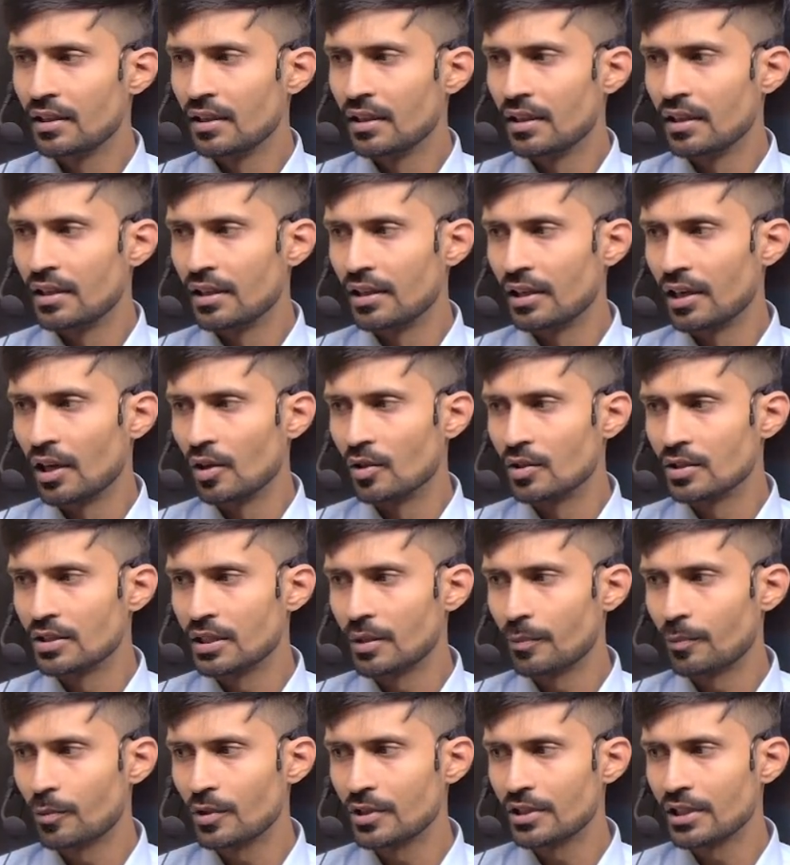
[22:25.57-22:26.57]
Now,
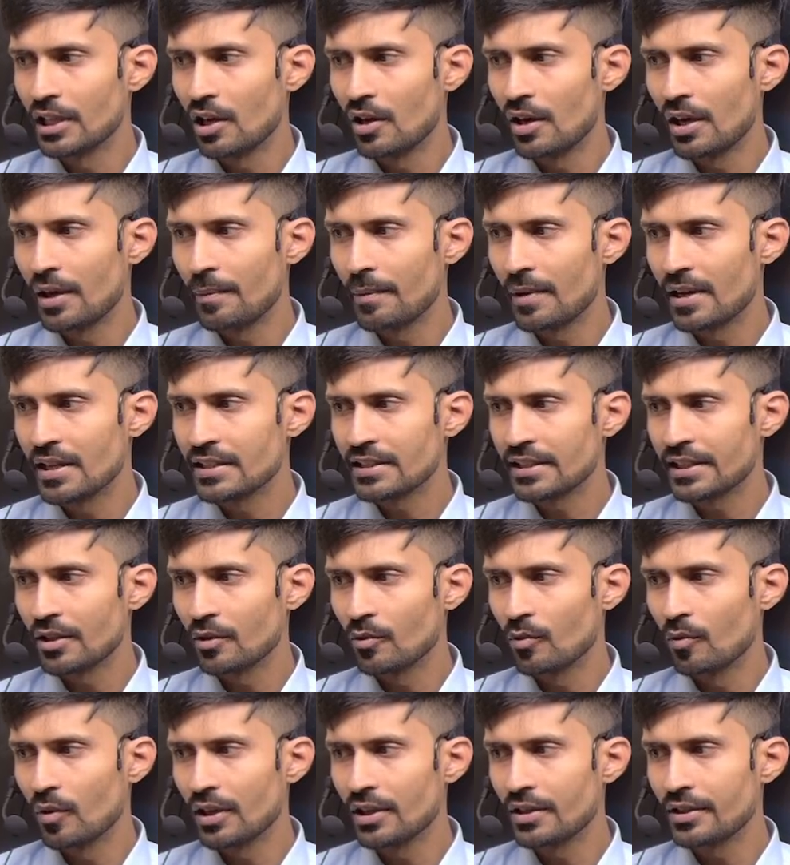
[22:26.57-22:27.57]
suppose now I am asking
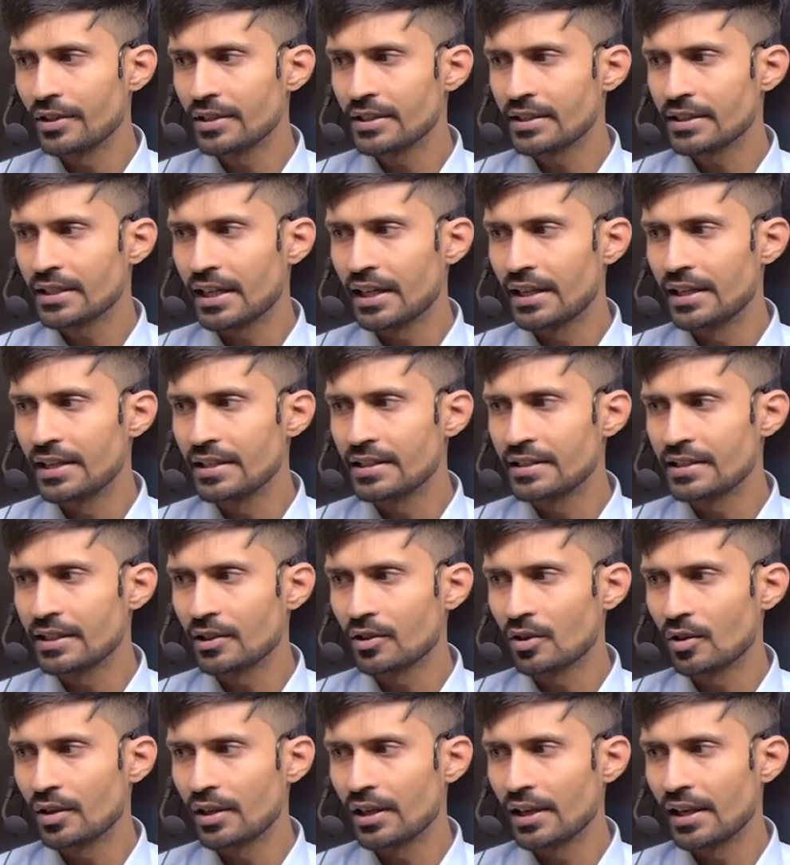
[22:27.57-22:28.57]
what is condition
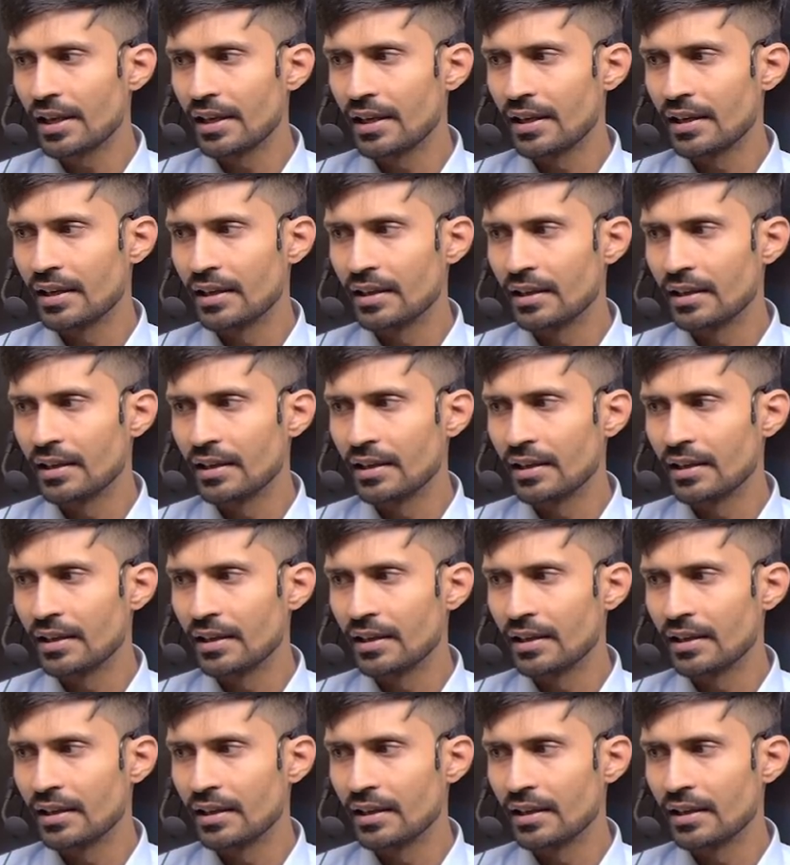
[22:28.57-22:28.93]
on A?